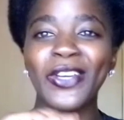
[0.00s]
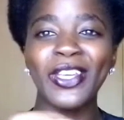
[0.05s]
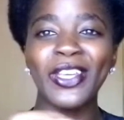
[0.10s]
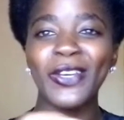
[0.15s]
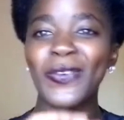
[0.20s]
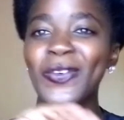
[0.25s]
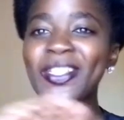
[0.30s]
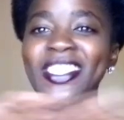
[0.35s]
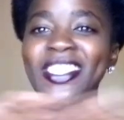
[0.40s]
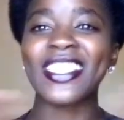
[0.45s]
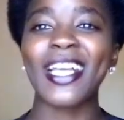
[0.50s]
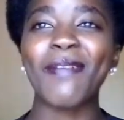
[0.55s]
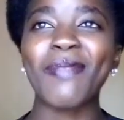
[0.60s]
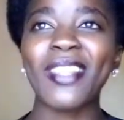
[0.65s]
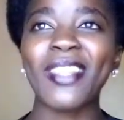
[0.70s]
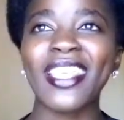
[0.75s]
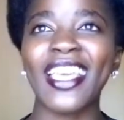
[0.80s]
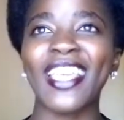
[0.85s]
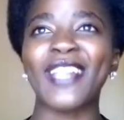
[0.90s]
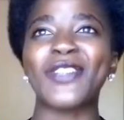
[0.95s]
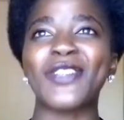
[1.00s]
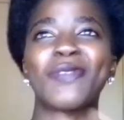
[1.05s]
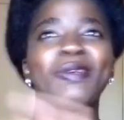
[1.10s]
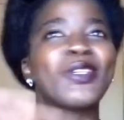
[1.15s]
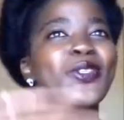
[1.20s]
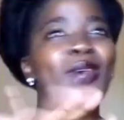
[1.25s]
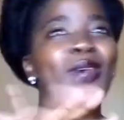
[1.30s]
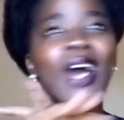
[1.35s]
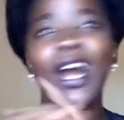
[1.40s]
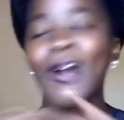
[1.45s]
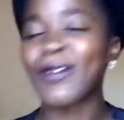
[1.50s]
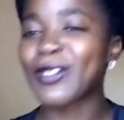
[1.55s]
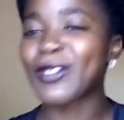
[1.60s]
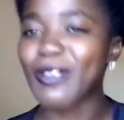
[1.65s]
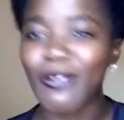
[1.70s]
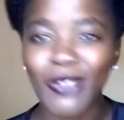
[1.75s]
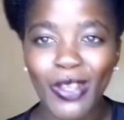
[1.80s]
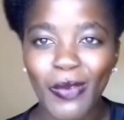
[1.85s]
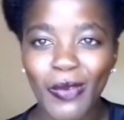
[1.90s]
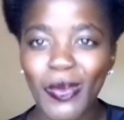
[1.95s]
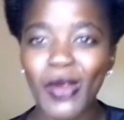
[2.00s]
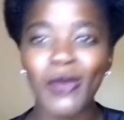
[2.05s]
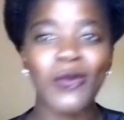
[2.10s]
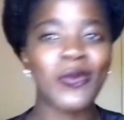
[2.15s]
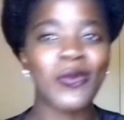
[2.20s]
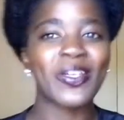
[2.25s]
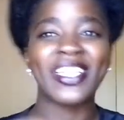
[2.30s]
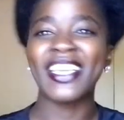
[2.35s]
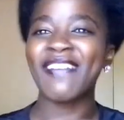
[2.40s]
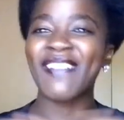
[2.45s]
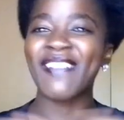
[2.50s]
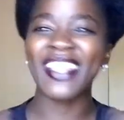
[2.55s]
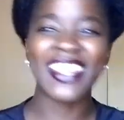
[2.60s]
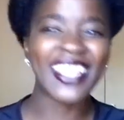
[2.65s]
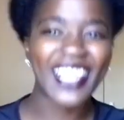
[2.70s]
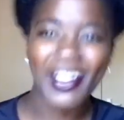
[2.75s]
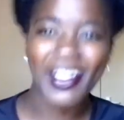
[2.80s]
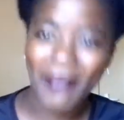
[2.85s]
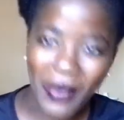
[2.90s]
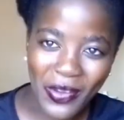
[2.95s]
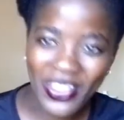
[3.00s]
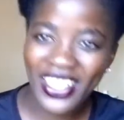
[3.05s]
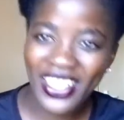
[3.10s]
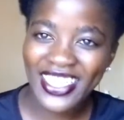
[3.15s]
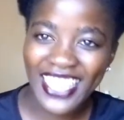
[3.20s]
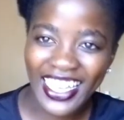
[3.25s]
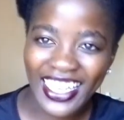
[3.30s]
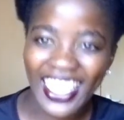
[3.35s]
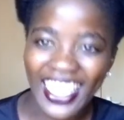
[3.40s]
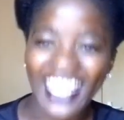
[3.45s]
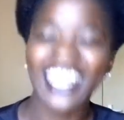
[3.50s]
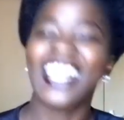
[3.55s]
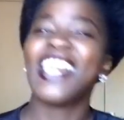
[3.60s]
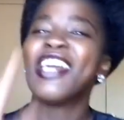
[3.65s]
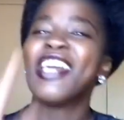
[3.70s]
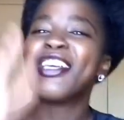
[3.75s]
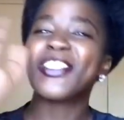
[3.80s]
It was something in tomato out of the way. We will never think about that again.